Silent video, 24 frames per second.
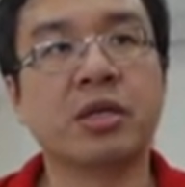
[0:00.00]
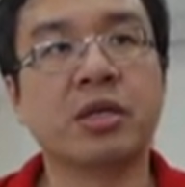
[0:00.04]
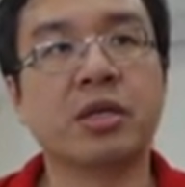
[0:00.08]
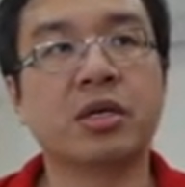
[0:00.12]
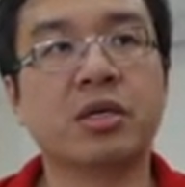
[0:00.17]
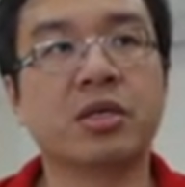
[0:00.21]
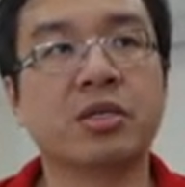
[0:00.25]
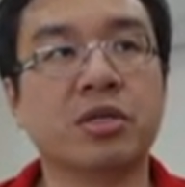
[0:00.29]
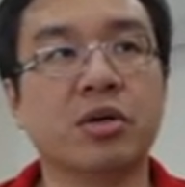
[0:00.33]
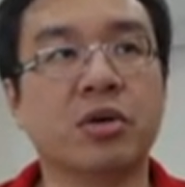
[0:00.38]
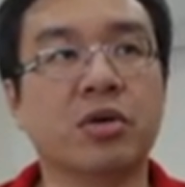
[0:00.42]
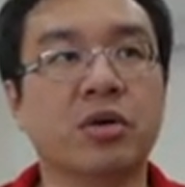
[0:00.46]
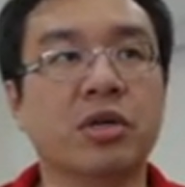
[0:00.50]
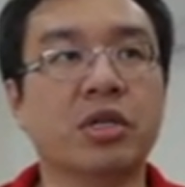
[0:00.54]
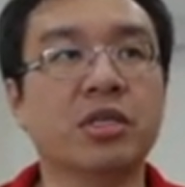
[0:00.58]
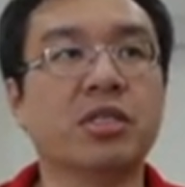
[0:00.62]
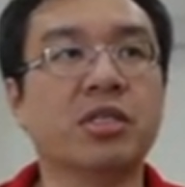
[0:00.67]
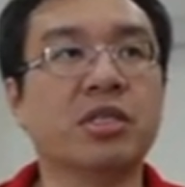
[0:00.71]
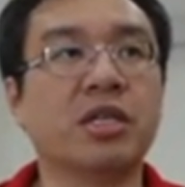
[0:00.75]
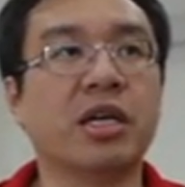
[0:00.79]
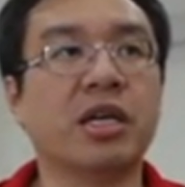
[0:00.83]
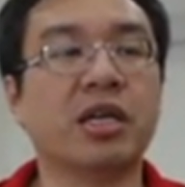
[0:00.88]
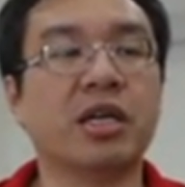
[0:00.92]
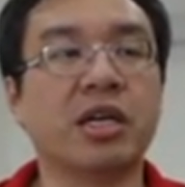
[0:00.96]
So this
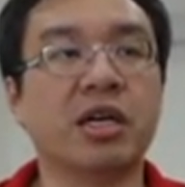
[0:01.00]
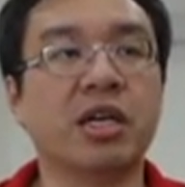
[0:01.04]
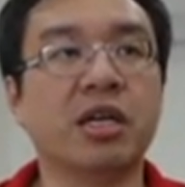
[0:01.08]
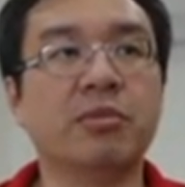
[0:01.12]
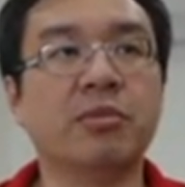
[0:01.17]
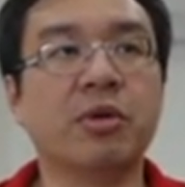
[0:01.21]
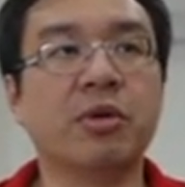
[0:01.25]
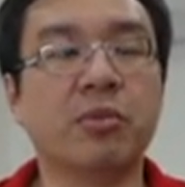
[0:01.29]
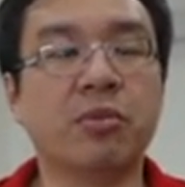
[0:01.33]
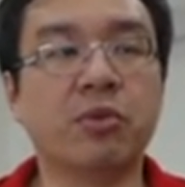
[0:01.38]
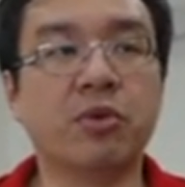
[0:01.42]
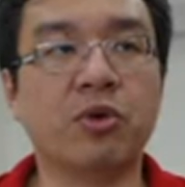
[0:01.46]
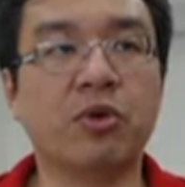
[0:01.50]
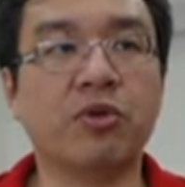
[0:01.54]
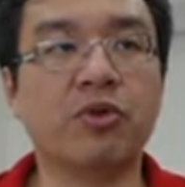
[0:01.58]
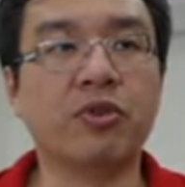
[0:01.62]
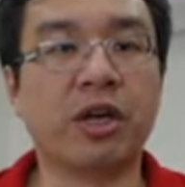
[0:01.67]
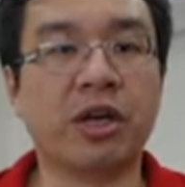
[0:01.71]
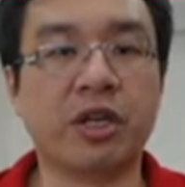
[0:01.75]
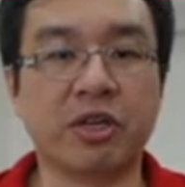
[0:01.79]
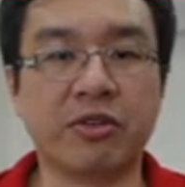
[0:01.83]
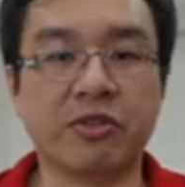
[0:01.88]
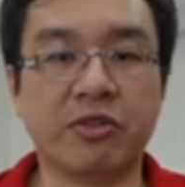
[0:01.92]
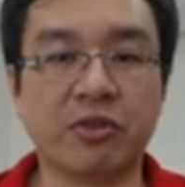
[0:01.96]
knight cannot be moved,
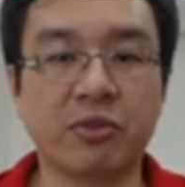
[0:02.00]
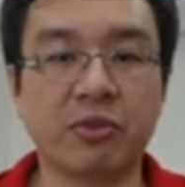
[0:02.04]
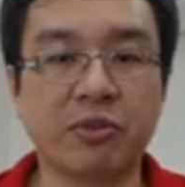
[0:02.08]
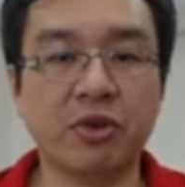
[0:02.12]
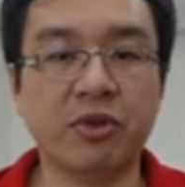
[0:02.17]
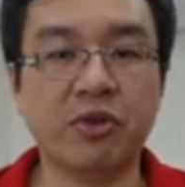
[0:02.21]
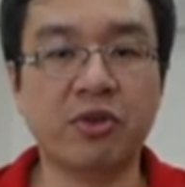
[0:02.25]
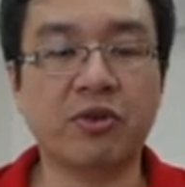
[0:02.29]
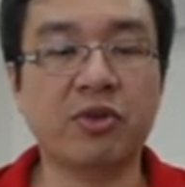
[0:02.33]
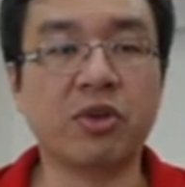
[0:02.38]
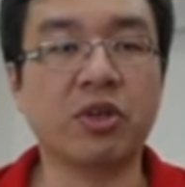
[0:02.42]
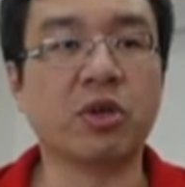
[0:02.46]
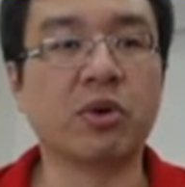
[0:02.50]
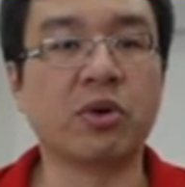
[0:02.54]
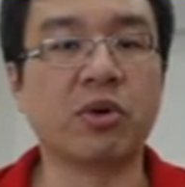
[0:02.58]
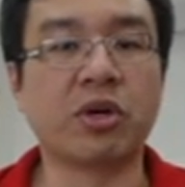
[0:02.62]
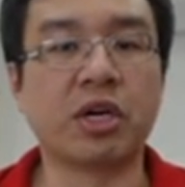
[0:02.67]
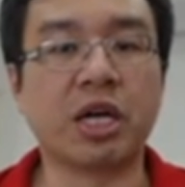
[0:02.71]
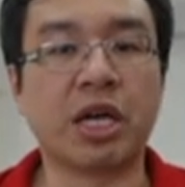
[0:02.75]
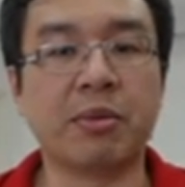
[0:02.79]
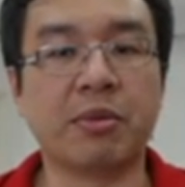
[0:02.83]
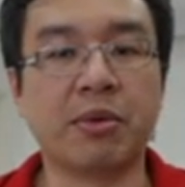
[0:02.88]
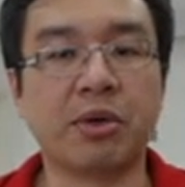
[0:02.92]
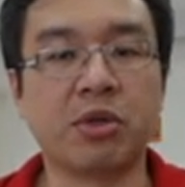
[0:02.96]
and if you move, you are
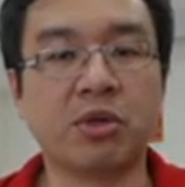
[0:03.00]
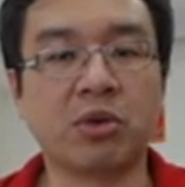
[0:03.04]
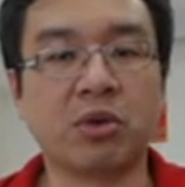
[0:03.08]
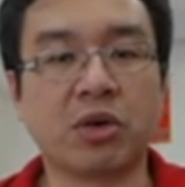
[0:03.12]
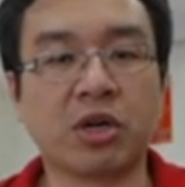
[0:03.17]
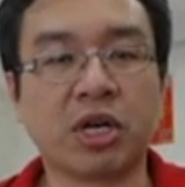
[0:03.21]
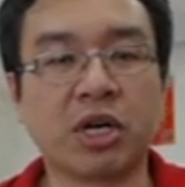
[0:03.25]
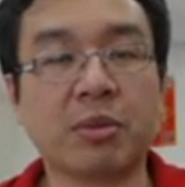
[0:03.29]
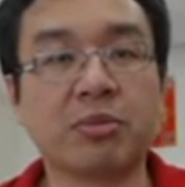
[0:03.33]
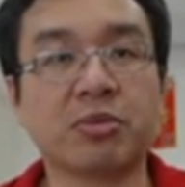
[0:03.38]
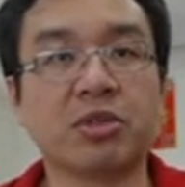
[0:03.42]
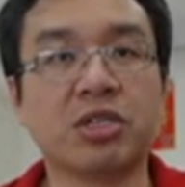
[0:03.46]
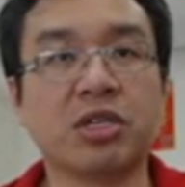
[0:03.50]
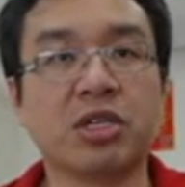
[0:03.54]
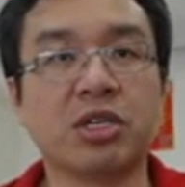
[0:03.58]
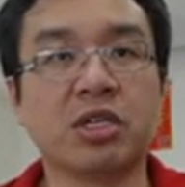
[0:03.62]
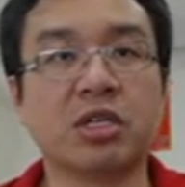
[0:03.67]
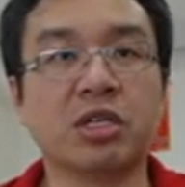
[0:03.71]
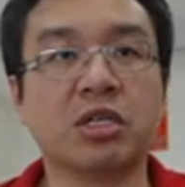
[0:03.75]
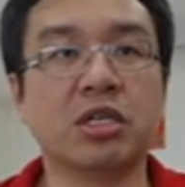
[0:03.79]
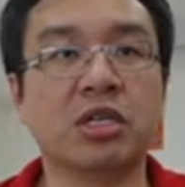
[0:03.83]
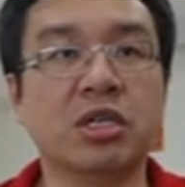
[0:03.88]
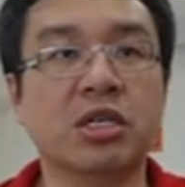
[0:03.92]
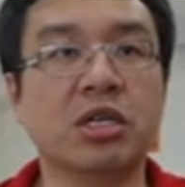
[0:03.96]
able to capture
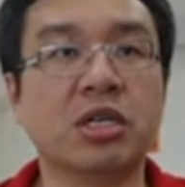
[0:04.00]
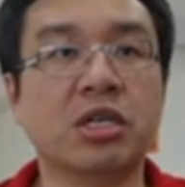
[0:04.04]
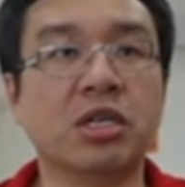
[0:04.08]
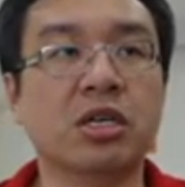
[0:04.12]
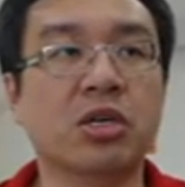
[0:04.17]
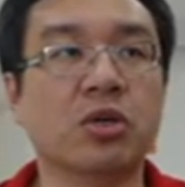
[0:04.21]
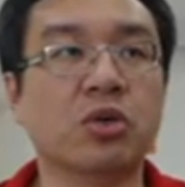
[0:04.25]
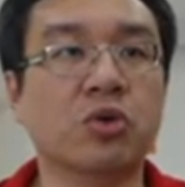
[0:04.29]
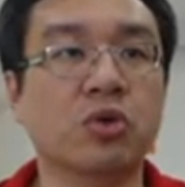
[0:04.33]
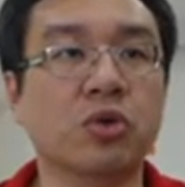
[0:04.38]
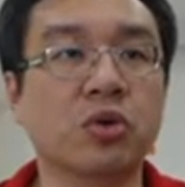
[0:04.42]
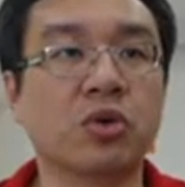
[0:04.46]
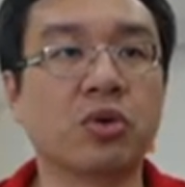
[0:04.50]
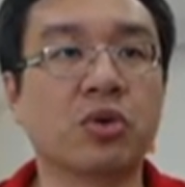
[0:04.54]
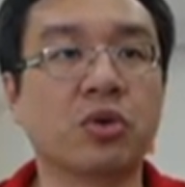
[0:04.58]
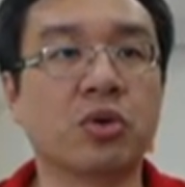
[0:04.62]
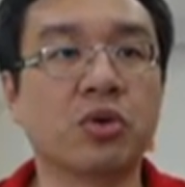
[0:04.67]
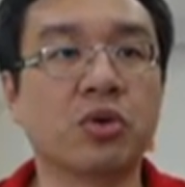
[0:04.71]
the rook.